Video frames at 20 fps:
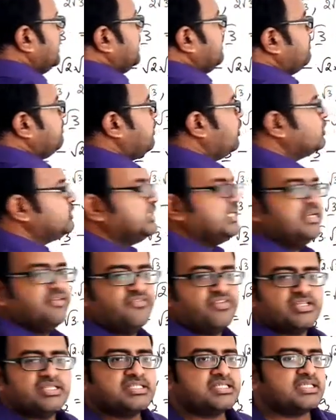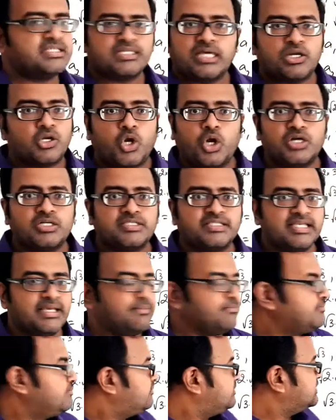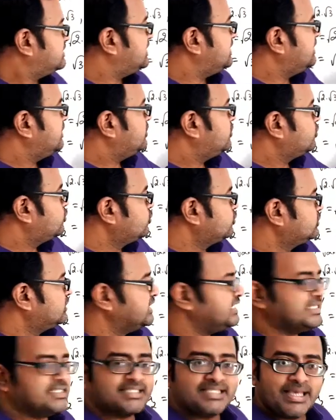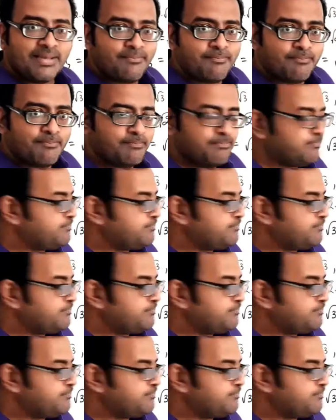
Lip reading: Both the differences are not same. See, root 3 is same,